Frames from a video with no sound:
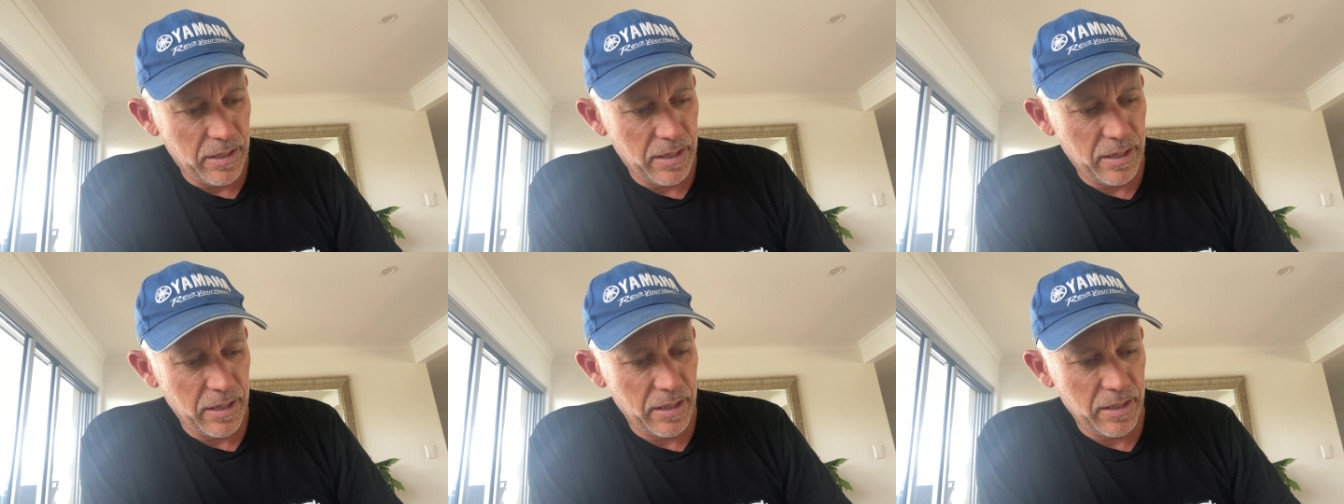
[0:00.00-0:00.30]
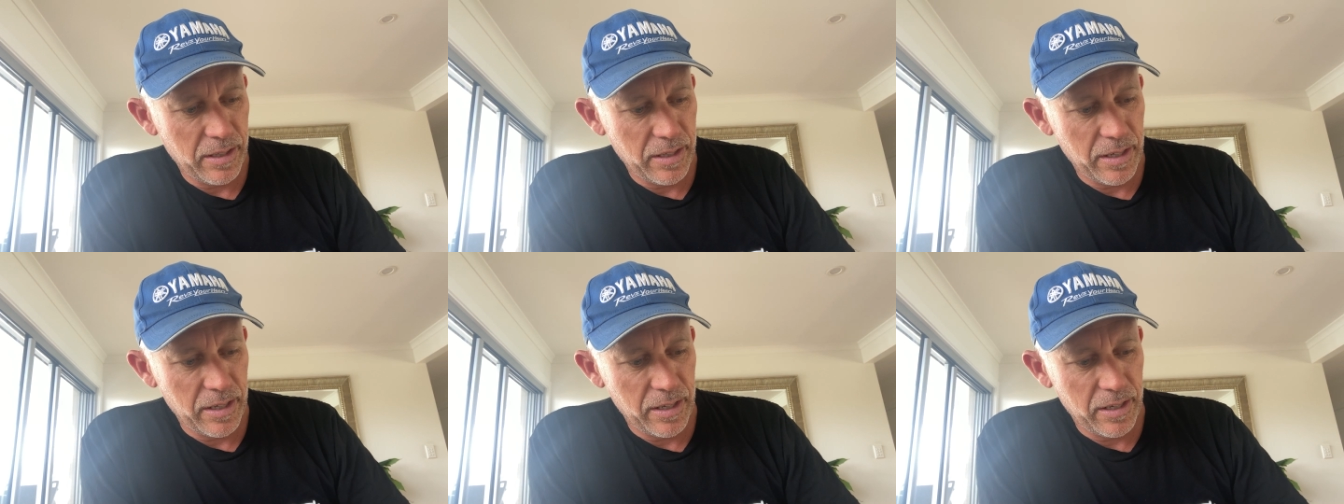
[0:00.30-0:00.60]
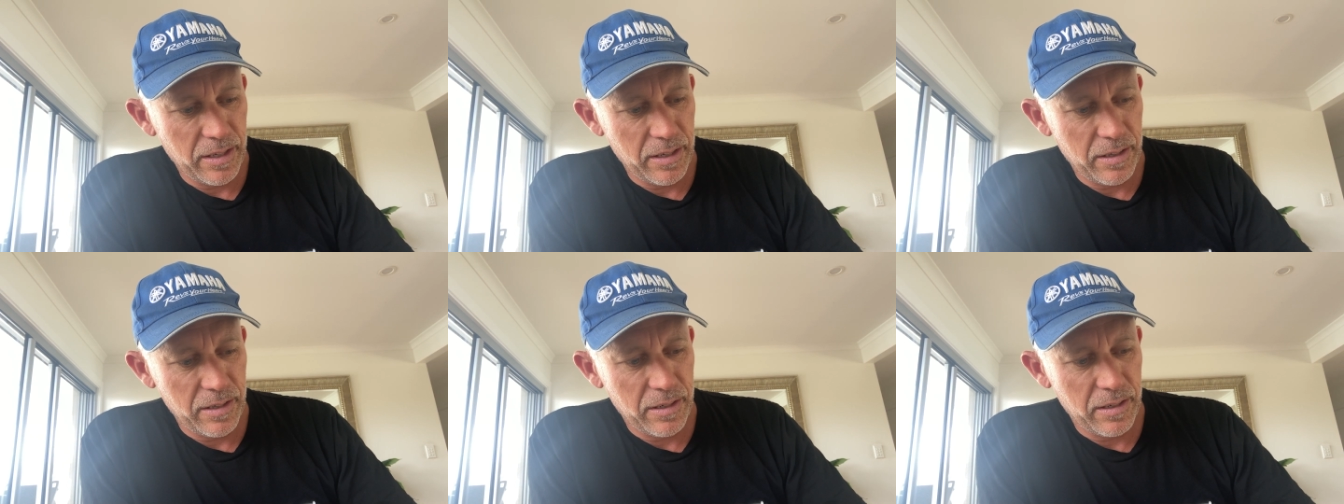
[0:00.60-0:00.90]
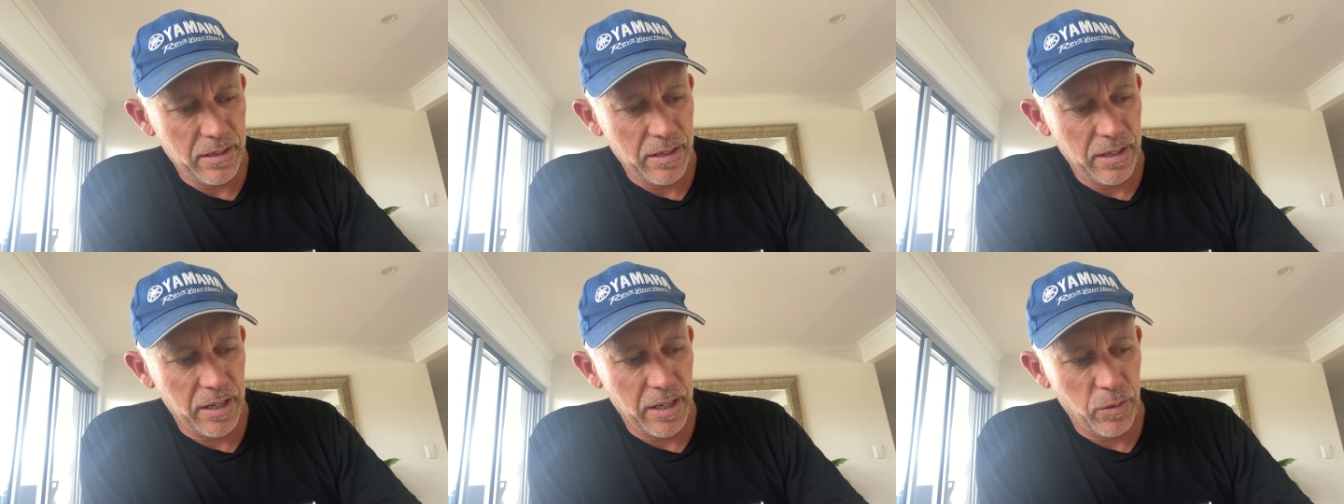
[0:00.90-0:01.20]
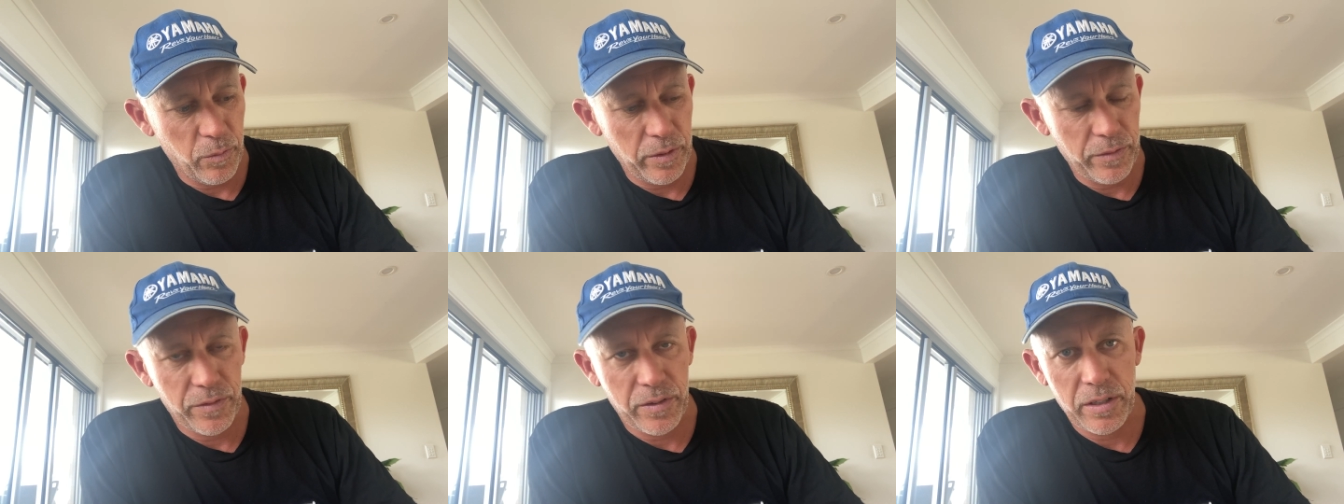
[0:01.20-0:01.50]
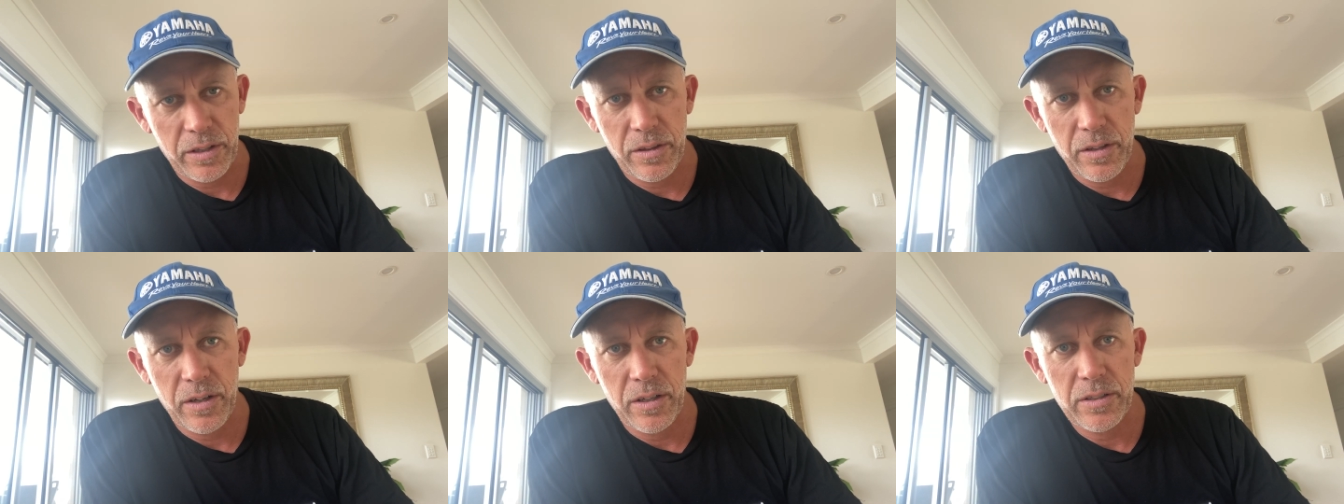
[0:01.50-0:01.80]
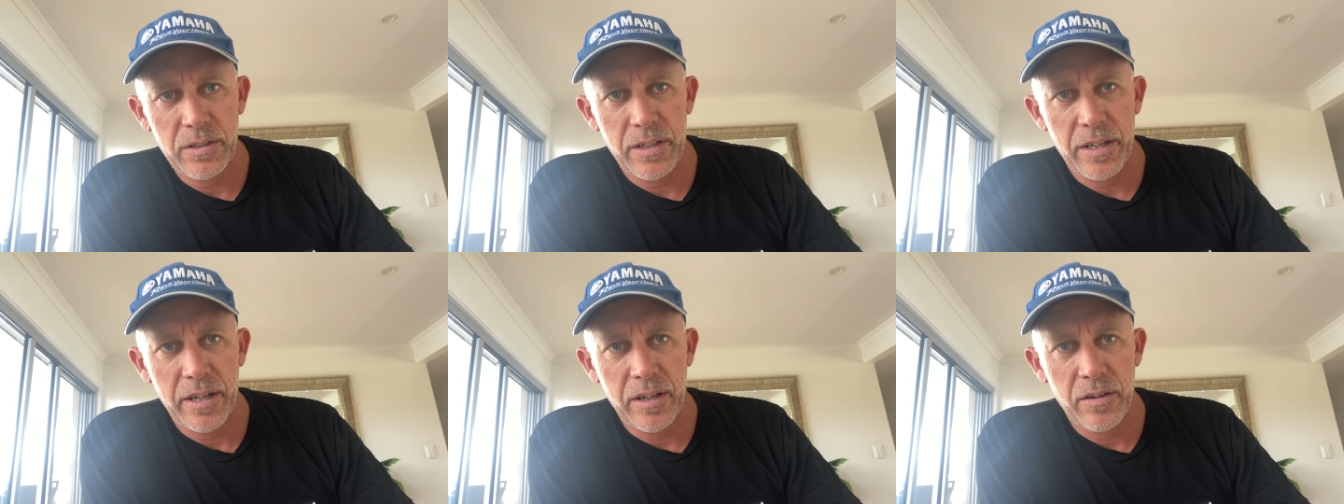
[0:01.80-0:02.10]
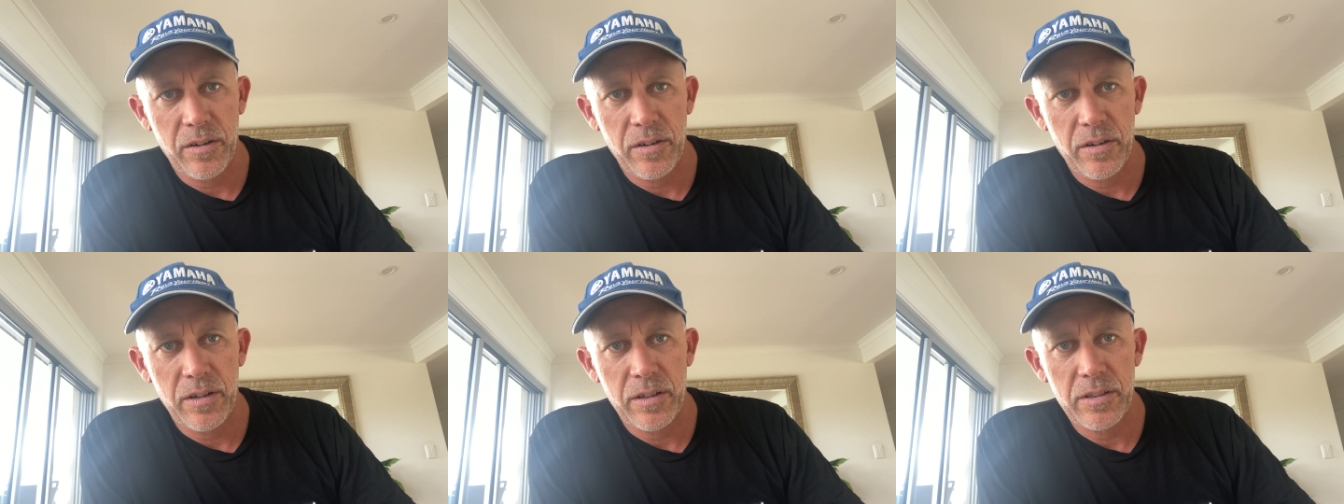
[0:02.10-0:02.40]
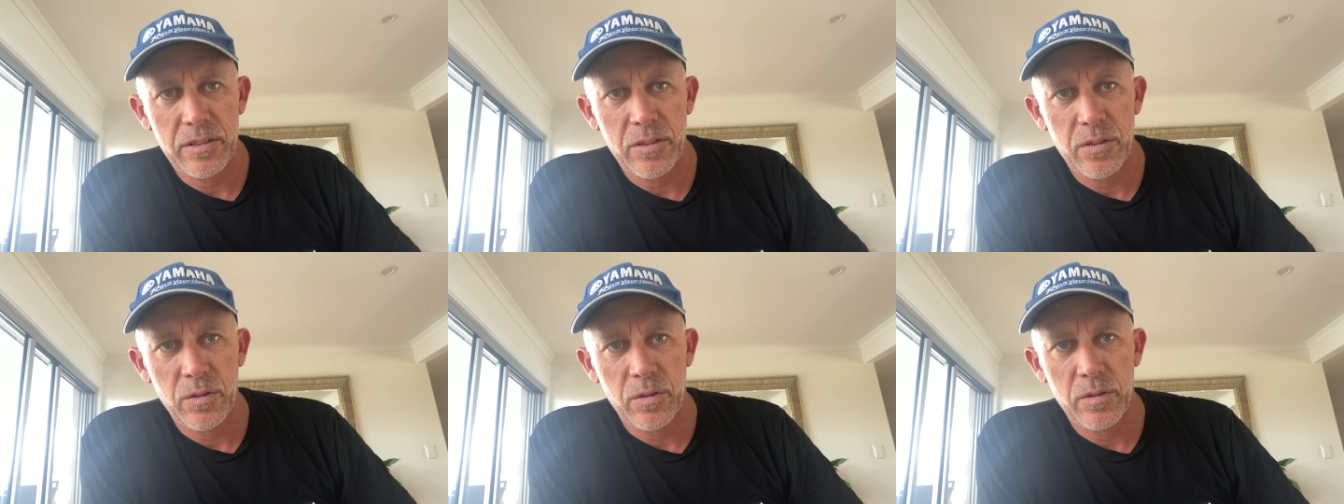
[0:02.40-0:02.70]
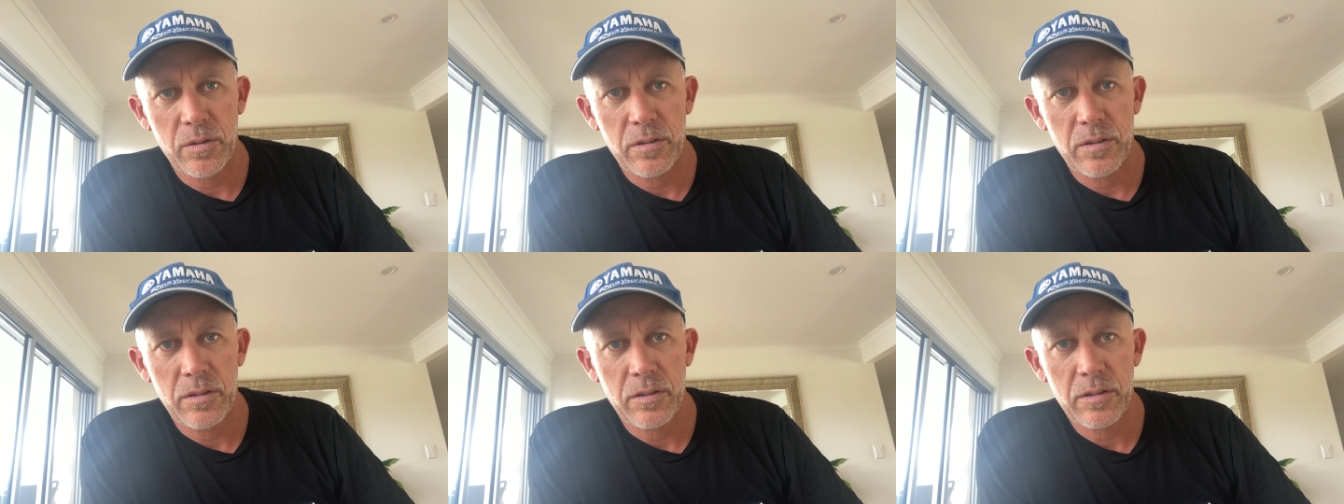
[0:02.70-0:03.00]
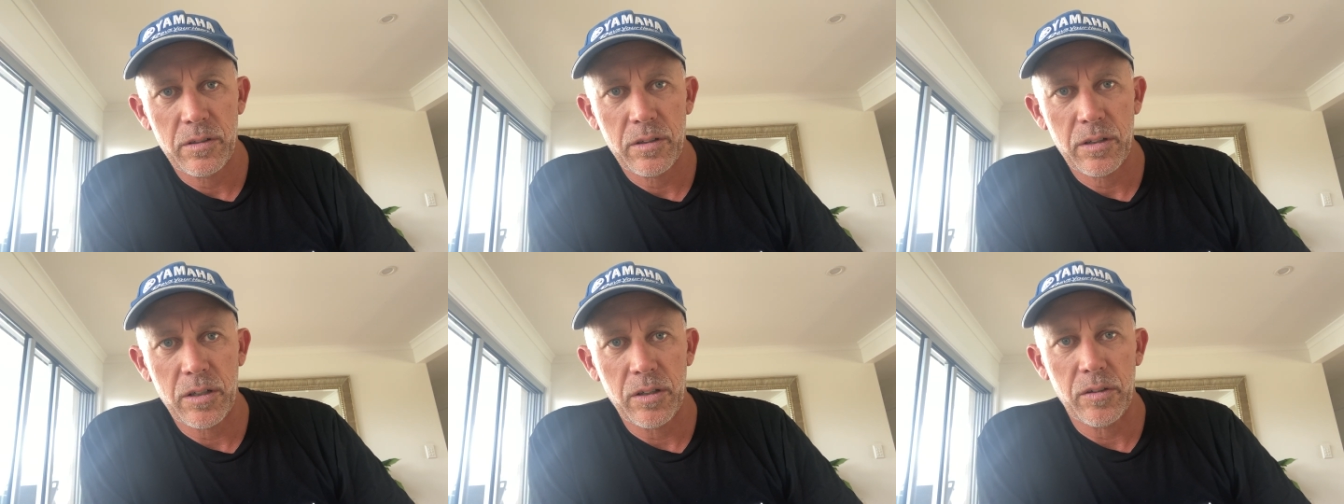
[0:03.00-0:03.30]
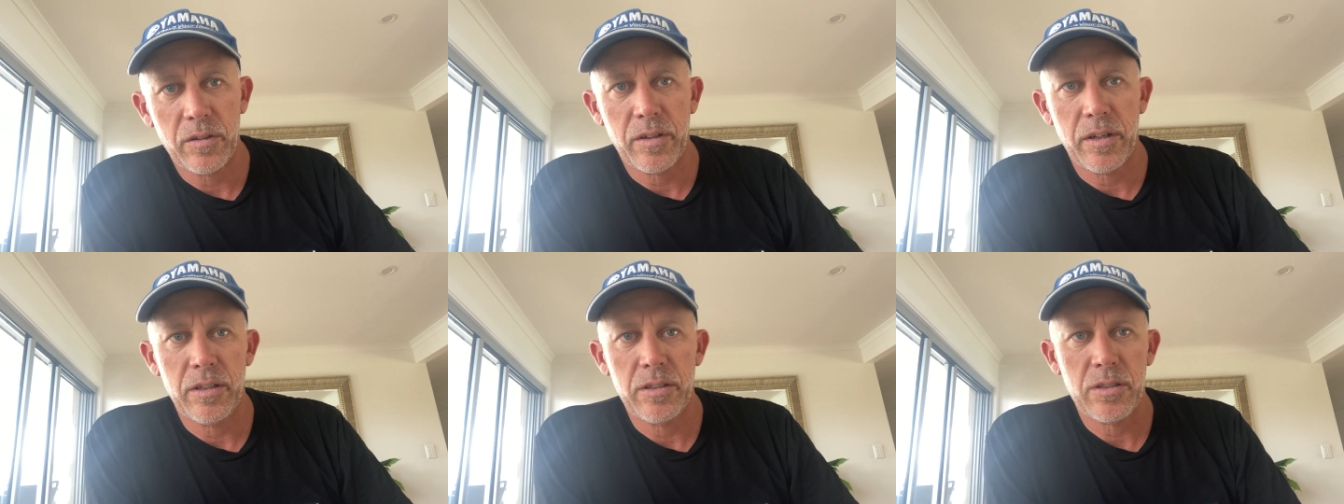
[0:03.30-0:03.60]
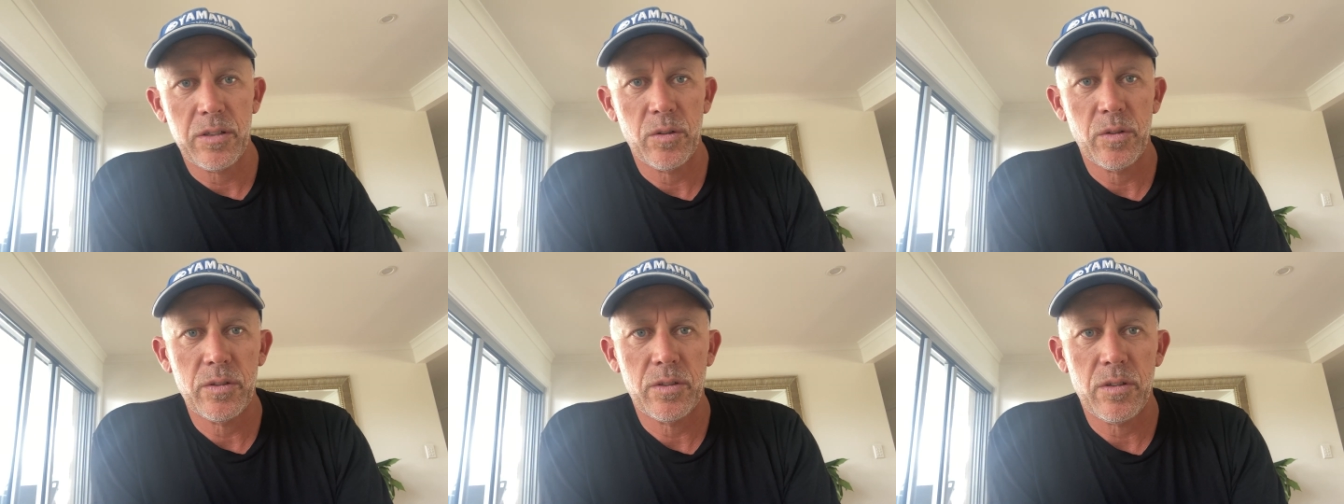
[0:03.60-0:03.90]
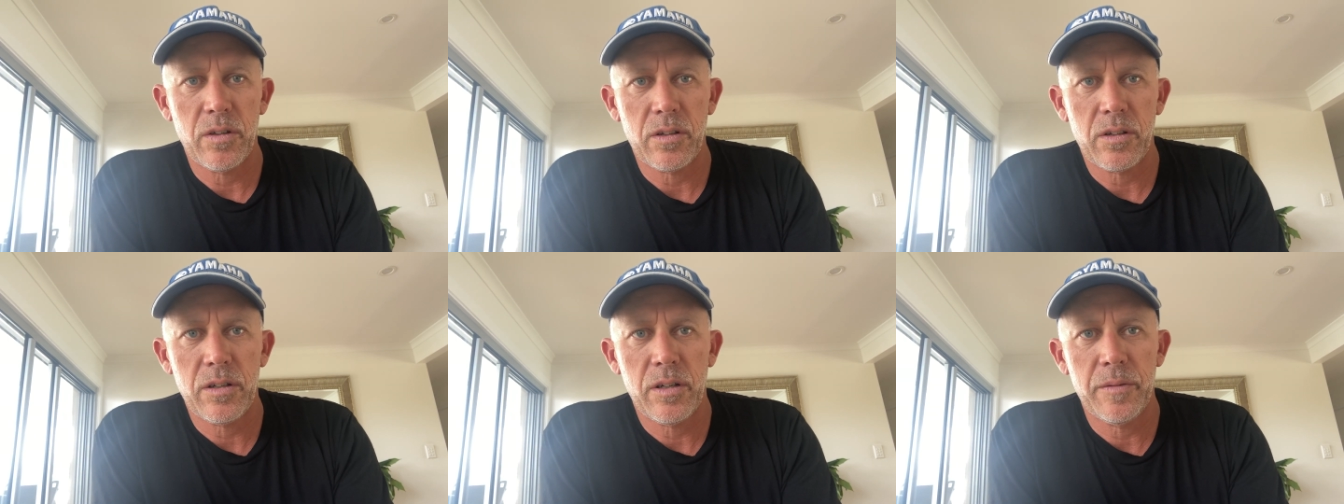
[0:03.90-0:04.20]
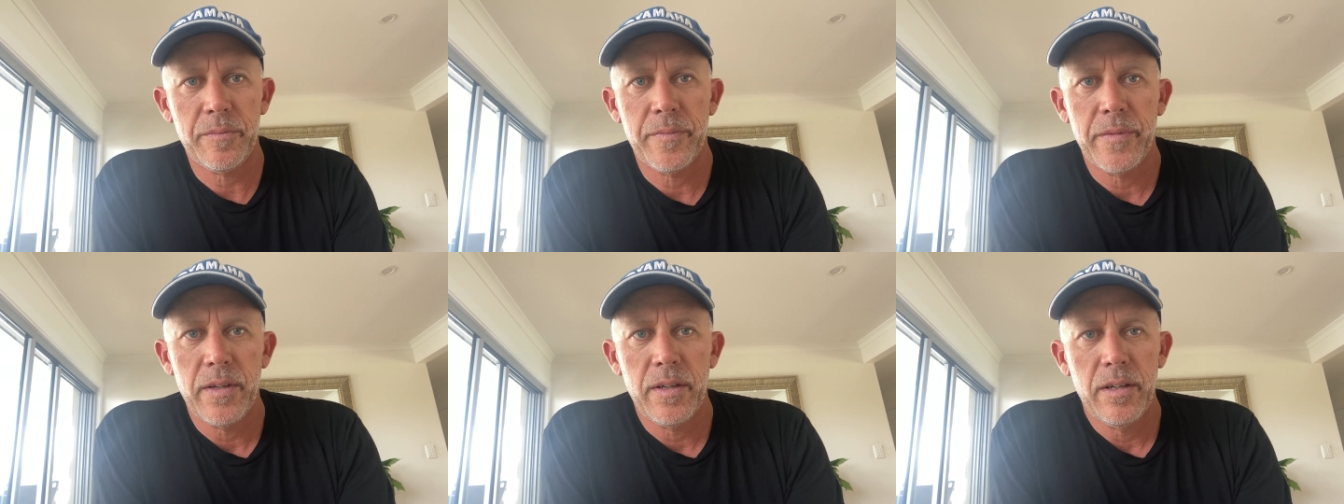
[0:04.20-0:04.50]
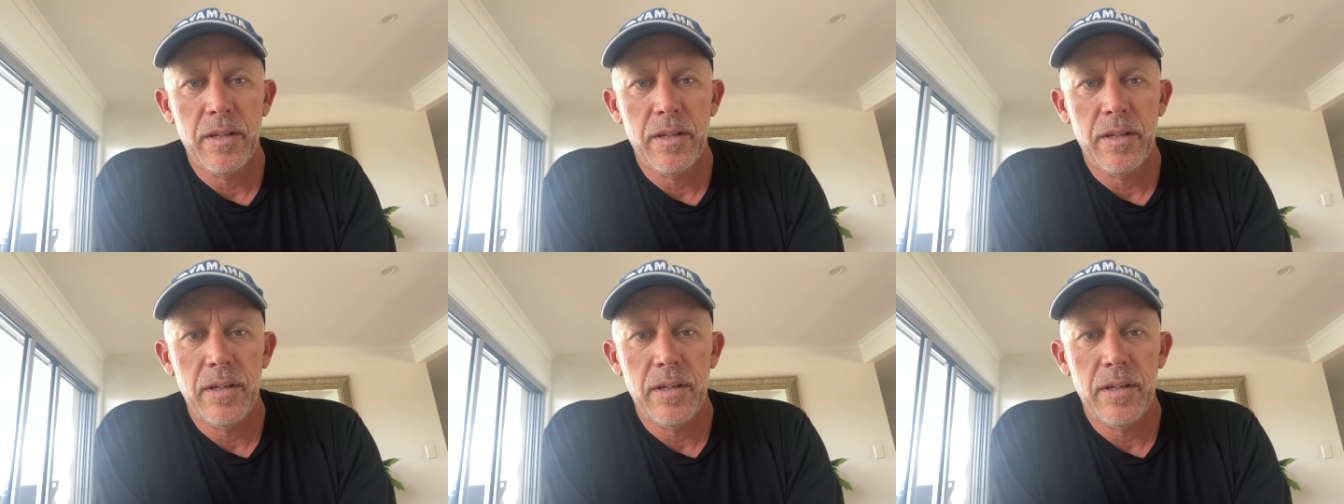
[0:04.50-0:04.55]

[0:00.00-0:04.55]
And then yeah, we've got those in our online store, goldcoastlures.com,